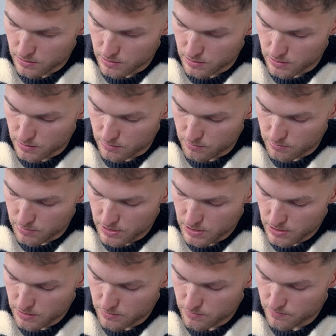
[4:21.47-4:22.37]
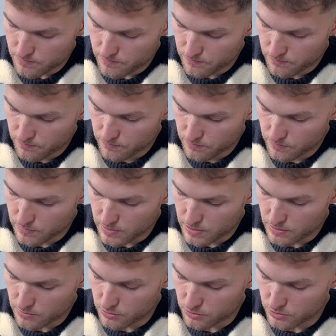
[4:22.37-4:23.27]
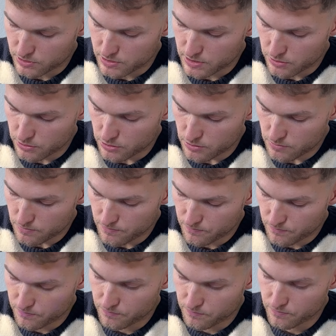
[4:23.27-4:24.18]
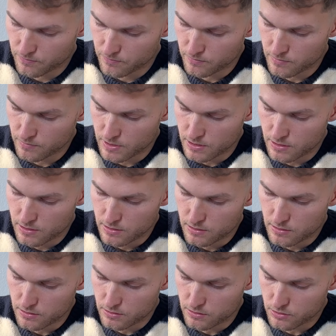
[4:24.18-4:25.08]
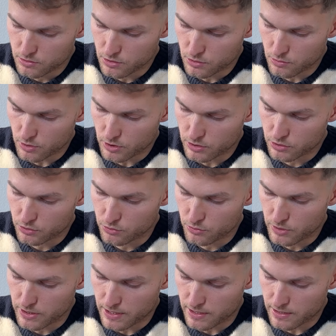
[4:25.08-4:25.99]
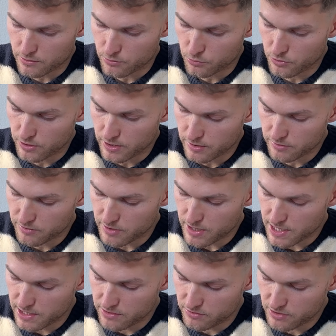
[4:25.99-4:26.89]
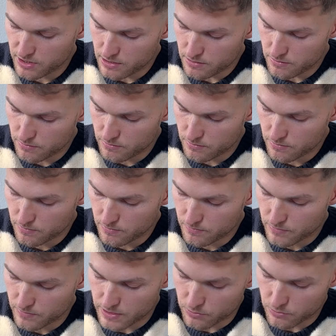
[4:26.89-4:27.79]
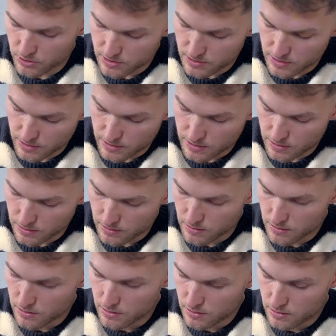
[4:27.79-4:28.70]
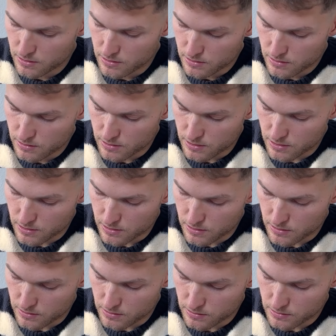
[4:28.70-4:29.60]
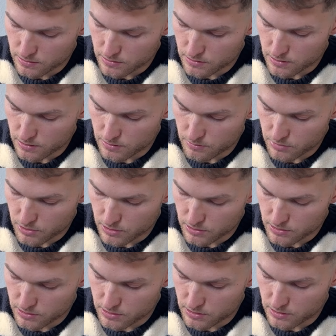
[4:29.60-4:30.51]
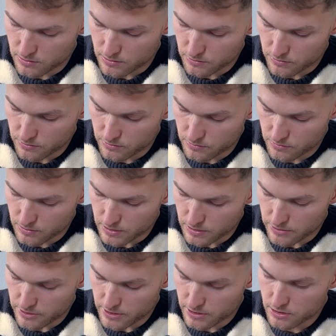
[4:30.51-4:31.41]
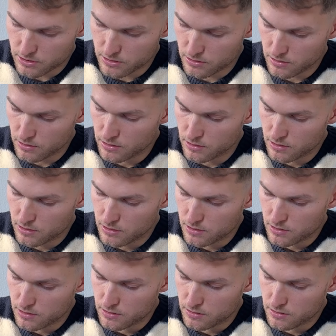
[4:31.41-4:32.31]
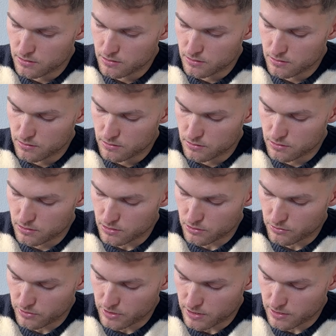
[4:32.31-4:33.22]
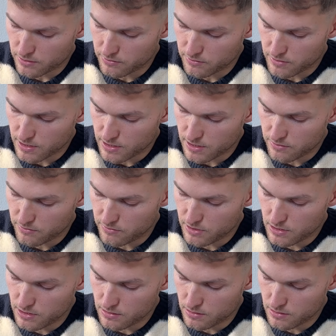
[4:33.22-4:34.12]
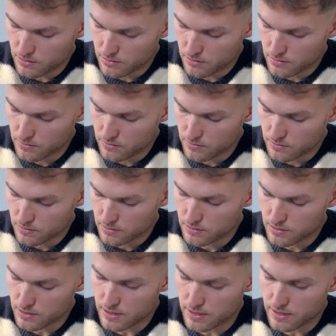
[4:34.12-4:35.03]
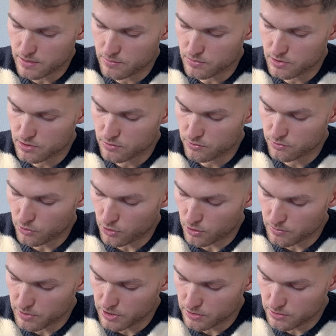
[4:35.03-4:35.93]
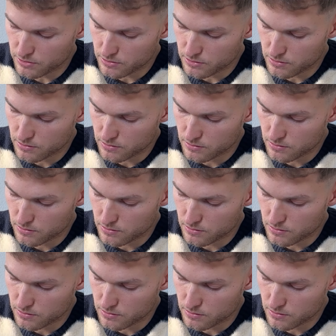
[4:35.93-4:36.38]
in B equals 0. So what do we have? We have AV, and we say this is the positive direction. So we have AV times 4 meters.